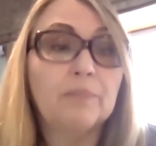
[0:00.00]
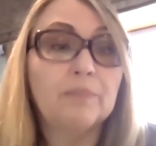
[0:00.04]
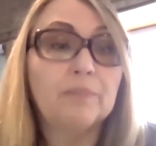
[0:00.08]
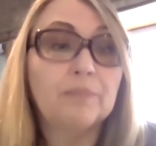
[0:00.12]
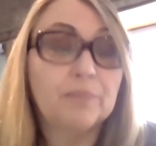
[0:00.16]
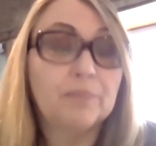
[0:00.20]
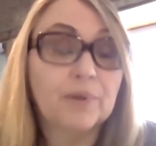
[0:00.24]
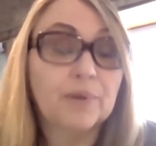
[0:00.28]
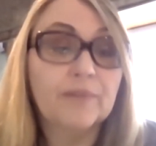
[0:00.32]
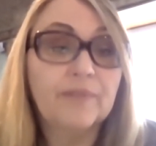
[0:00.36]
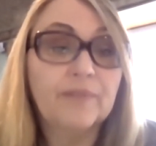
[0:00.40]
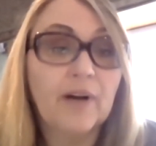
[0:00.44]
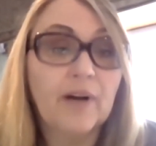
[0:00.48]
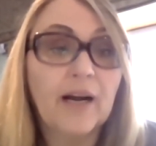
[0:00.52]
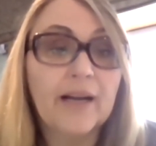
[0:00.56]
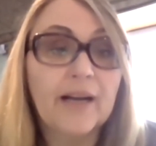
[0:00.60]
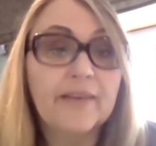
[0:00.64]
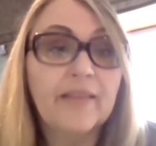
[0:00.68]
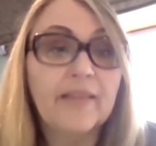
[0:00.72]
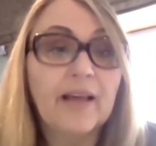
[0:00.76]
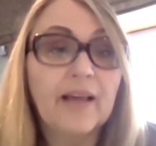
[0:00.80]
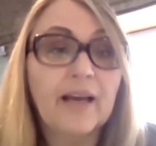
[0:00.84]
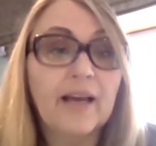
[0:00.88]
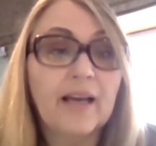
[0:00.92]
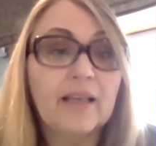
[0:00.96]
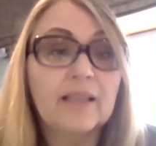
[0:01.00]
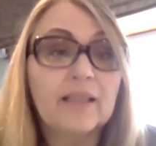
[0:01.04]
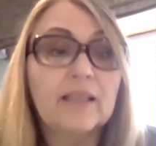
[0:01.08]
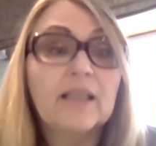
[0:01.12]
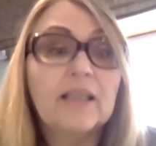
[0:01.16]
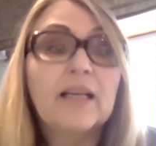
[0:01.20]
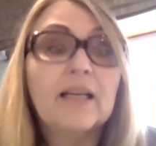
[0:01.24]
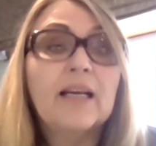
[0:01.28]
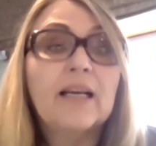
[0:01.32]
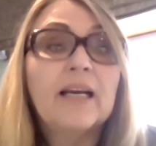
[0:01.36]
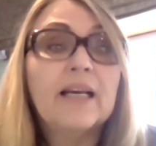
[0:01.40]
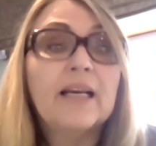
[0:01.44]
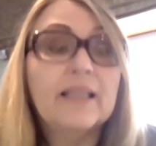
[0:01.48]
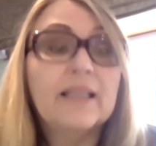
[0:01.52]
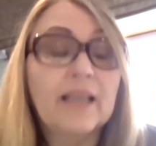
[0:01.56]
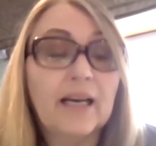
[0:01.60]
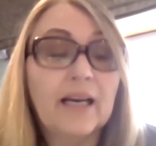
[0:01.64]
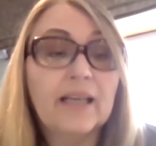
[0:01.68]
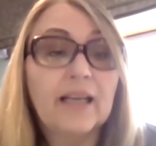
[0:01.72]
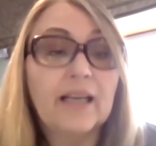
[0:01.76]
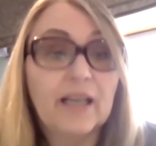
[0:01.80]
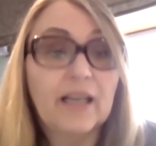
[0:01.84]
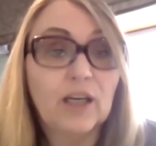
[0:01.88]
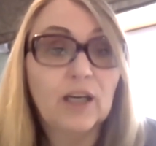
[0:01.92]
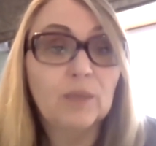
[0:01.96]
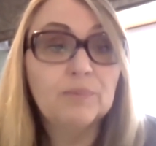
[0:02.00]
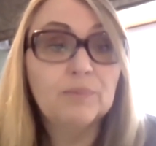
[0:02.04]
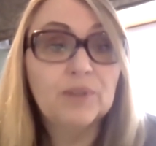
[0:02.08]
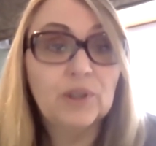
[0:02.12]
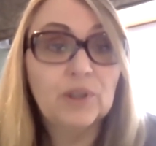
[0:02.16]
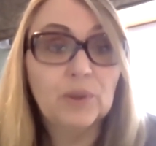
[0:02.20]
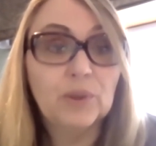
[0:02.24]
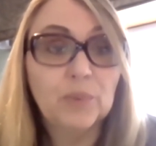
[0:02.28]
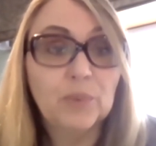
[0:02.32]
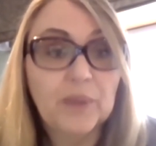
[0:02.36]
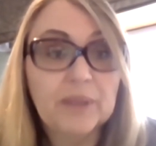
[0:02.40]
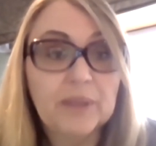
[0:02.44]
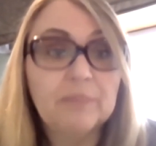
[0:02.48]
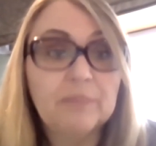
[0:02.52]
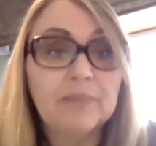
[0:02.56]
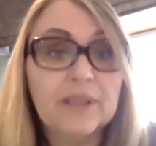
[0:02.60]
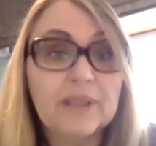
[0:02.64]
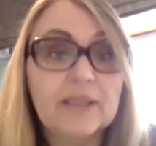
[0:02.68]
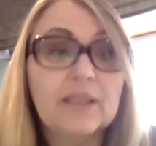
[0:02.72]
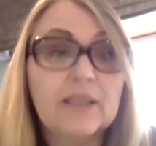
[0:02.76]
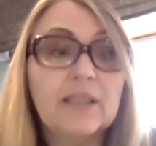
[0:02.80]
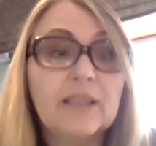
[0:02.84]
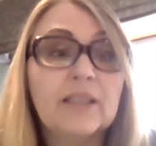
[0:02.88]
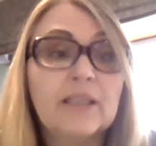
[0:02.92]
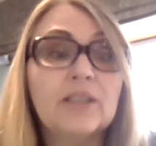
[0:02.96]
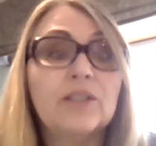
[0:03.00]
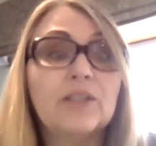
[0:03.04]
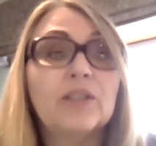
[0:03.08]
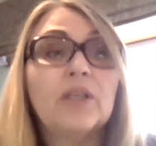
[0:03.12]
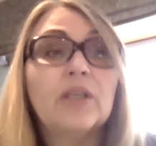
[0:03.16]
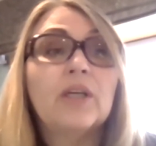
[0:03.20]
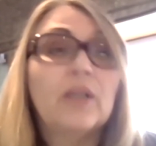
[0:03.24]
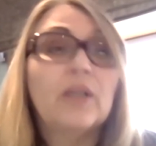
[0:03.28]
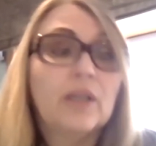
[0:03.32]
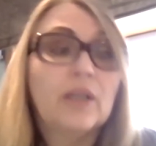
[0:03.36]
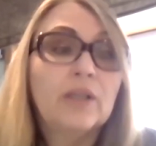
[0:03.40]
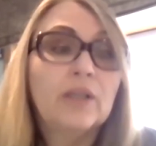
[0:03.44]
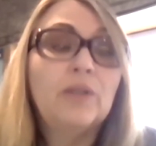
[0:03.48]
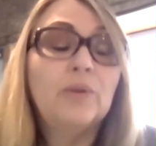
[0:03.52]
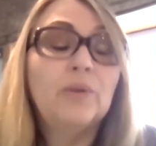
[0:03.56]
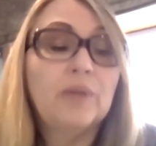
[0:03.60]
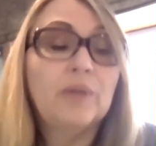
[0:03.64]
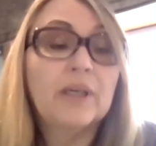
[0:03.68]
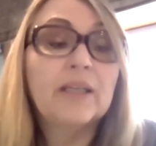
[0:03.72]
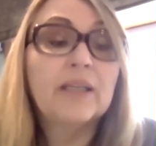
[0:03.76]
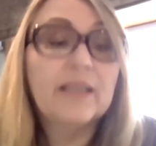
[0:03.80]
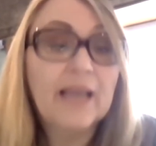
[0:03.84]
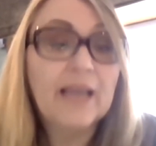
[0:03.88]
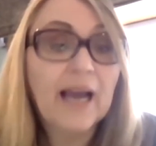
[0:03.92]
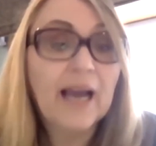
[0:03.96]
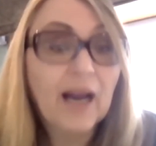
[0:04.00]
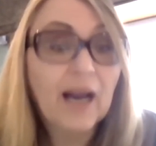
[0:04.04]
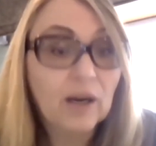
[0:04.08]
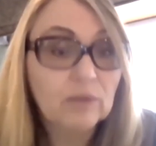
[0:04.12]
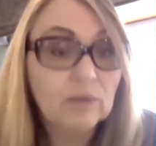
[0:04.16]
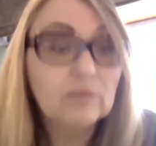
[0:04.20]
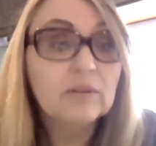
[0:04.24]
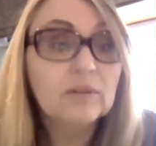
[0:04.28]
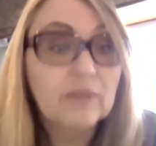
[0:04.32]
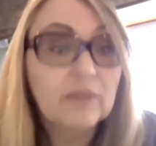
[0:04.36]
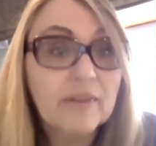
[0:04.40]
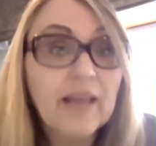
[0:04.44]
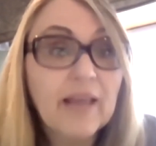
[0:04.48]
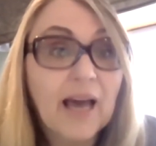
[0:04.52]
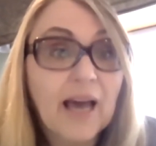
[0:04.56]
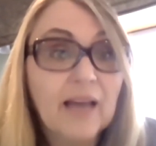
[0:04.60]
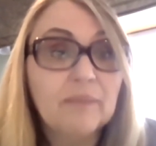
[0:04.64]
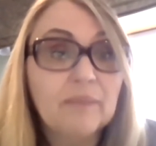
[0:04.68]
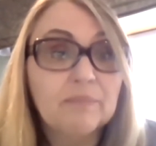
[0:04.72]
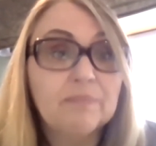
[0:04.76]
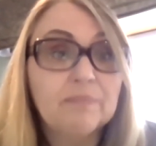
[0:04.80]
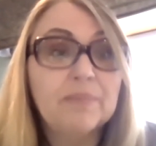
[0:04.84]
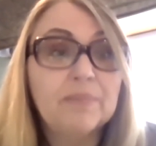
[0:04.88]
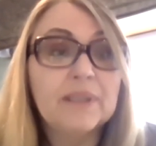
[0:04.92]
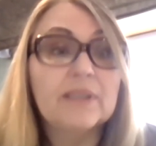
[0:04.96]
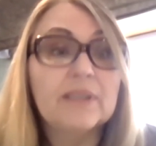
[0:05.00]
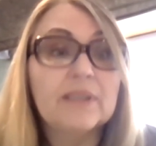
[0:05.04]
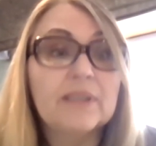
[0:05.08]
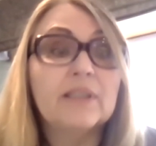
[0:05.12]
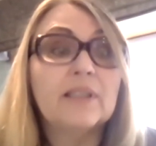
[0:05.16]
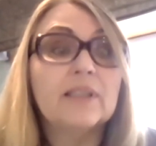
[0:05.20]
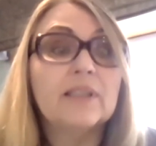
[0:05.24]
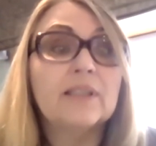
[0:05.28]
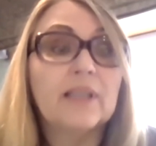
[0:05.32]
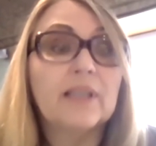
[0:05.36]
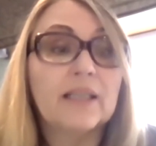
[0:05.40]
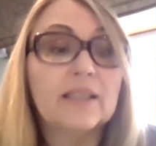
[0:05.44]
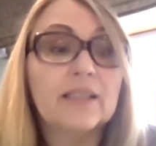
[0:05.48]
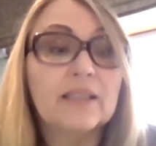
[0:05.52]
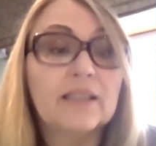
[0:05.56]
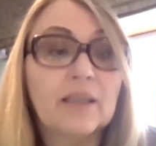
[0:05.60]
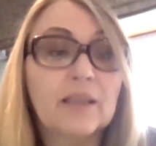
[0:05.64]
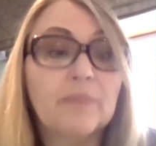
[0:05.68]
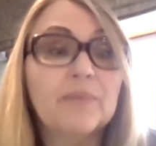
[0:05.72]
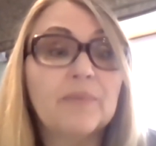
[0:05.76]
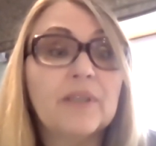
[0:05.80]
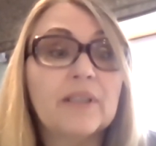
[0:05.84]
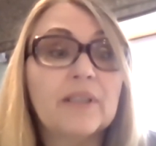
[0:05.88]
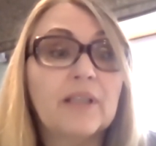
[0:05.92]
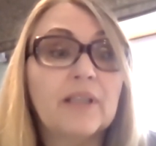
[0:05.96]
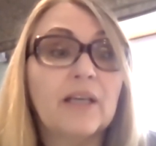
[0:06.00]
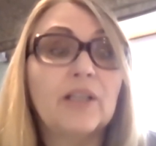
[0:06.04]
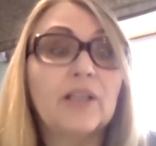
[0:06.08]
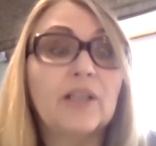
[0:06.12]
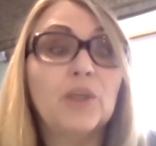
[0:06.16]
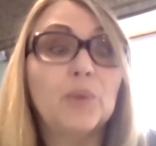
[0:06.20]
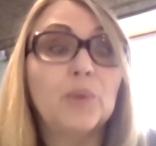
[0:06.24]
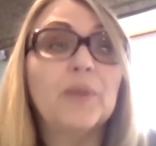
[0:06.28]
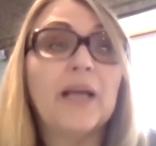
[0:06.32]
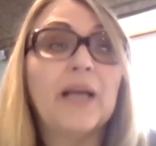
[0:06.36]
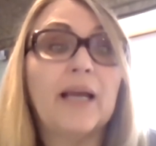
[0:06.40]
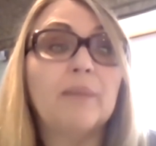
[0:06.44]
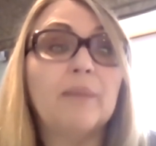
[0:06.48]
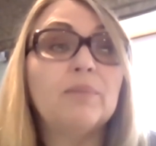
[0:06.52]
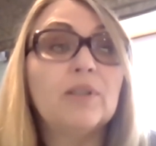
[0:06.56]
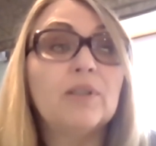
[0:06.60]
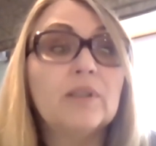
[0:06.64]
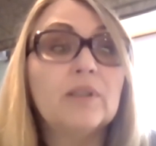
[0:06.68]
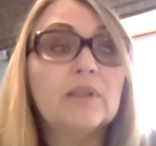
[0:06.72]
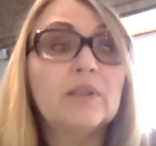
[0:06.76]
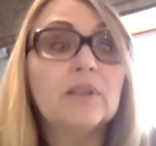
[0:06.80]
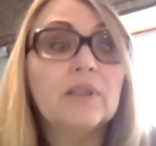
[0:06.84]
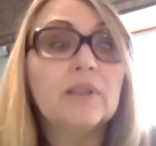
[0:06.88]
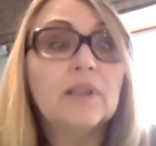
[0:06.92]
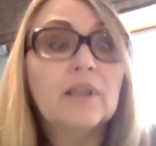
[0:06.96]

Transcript: provide that, and that helps to win business, you can count that business as something that you enabled.